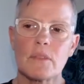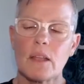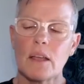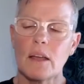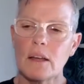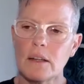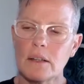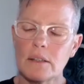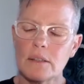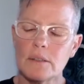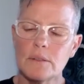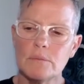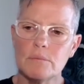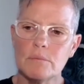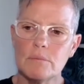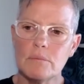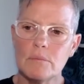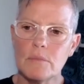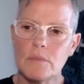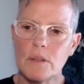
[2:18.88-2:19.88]
uh,
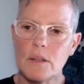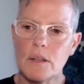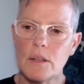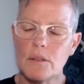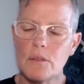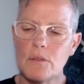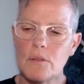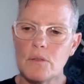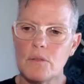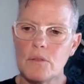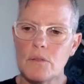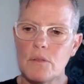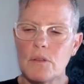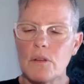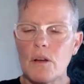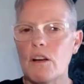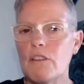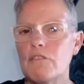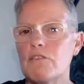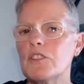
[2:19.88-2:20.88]

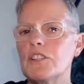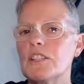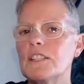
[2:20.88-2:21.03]
I've got